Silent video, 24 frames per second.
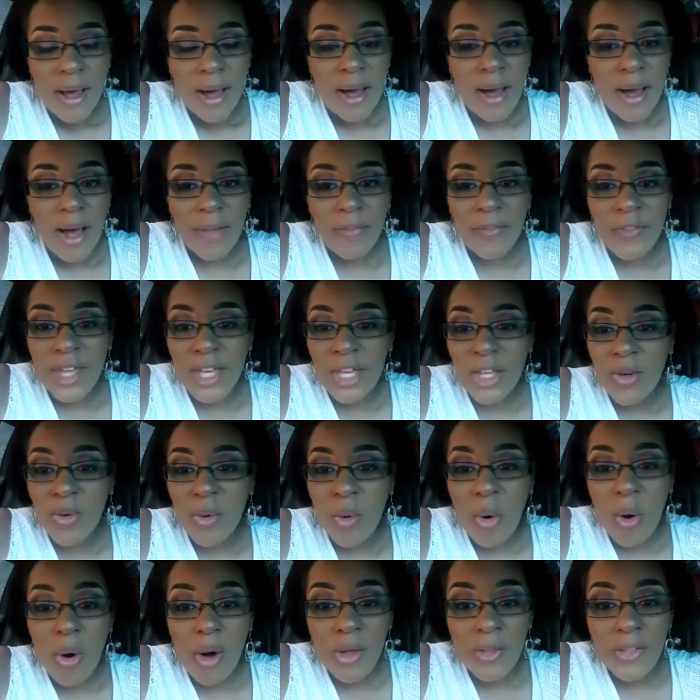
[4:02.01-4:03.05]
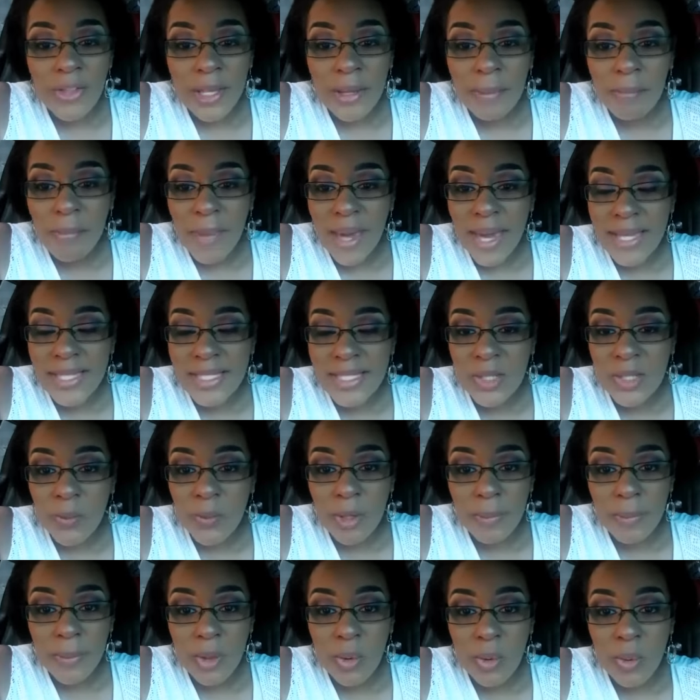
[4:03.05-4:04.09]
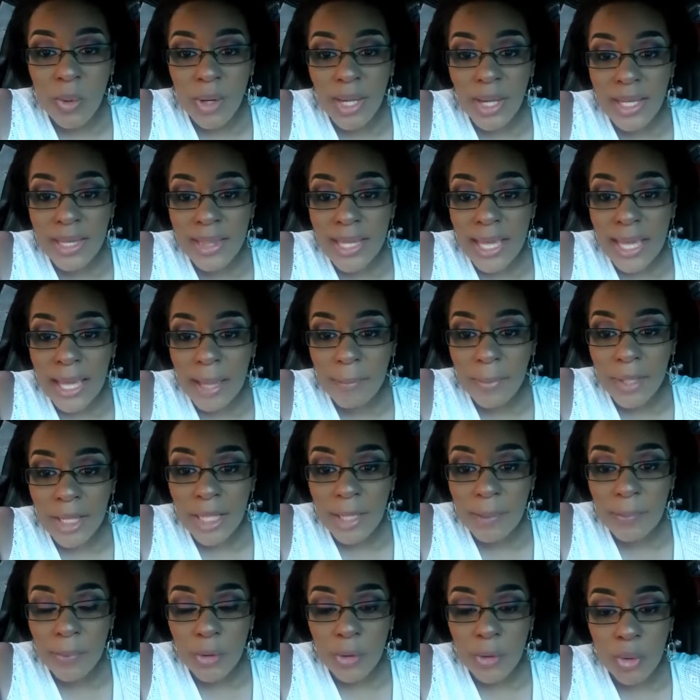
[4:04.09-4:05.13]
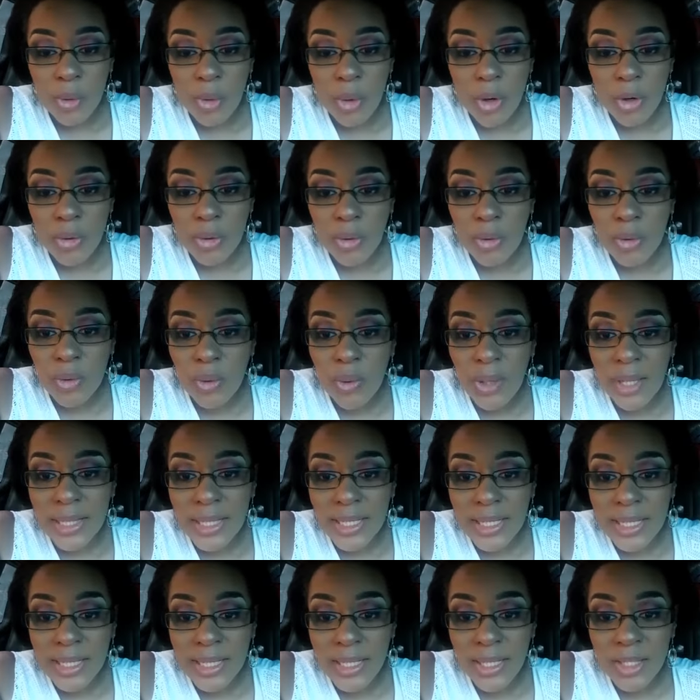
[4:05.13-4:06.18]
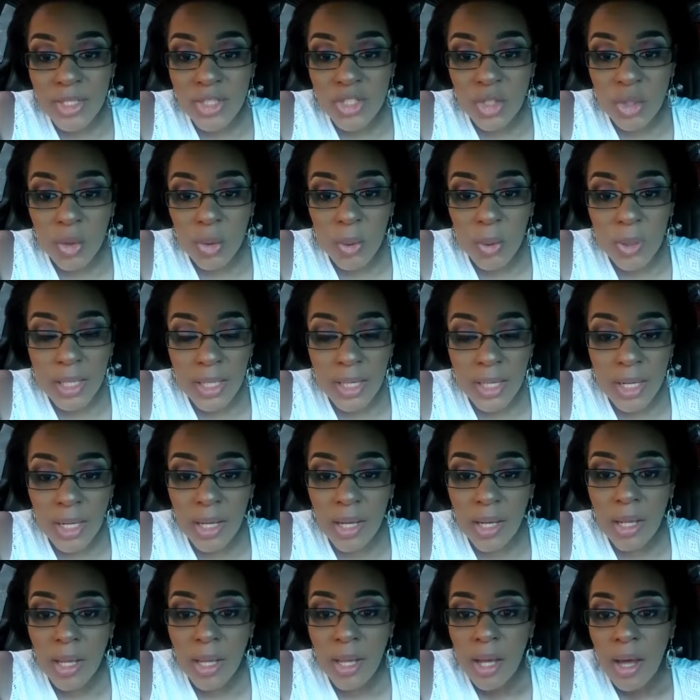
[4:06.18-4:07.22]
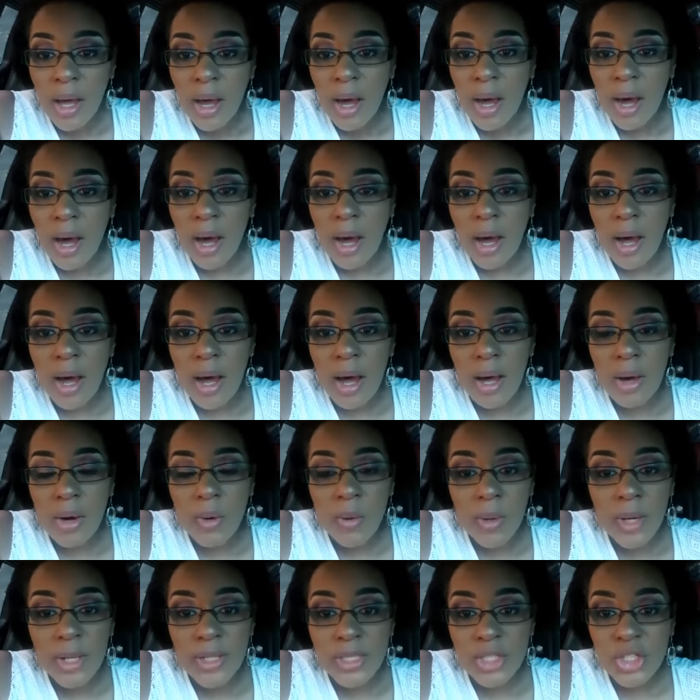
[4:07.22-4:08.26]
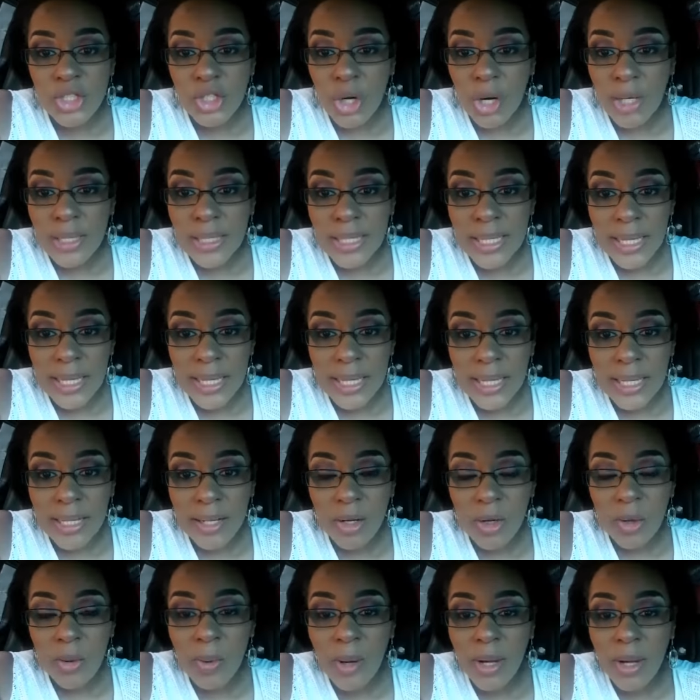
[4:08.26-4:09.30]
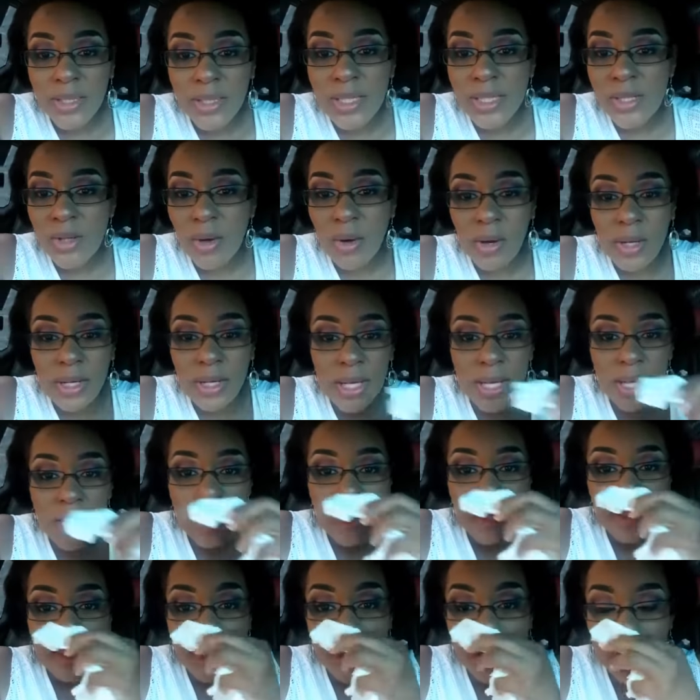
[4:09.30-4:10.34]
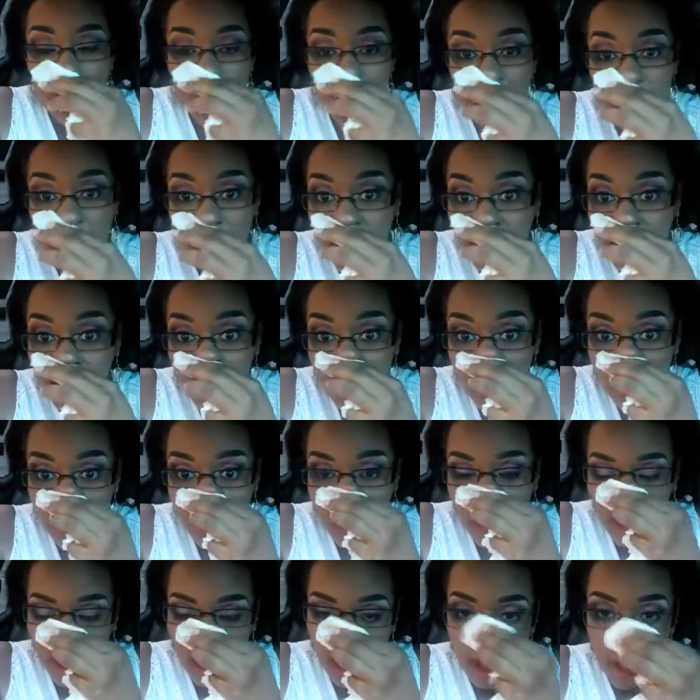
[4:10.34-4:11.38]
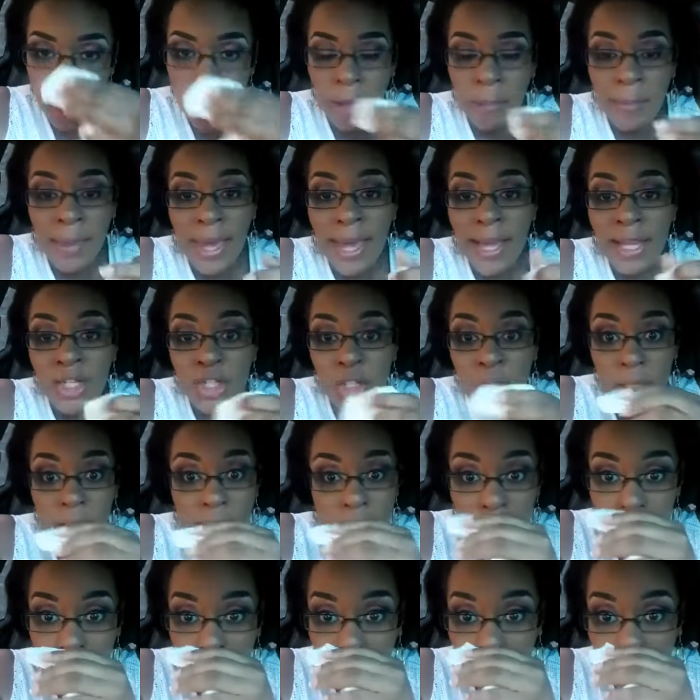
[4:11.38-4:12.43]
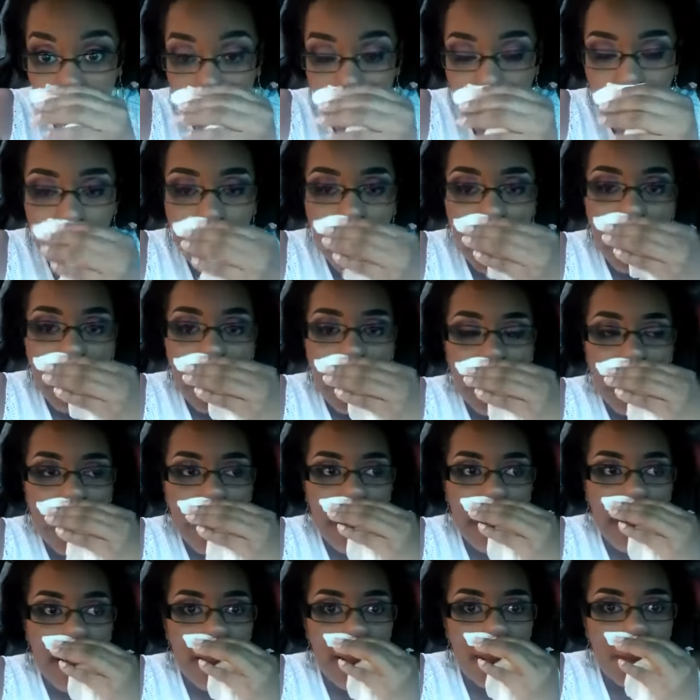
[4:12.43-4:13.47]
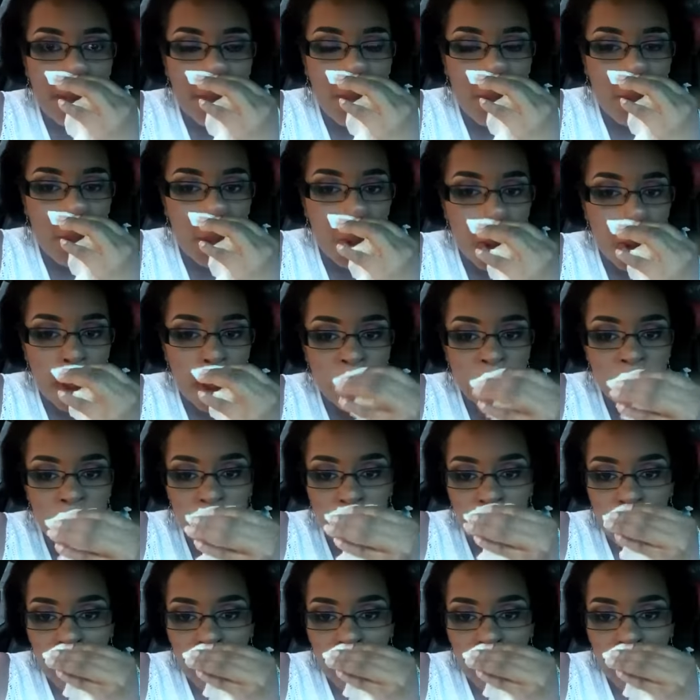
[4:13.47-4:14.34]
Thank you, all the amazing women who are in the MLMpreneur crew. Alita, Sequita, who else? Charlene, who else is on here? Tajeria, Angelia, all of you.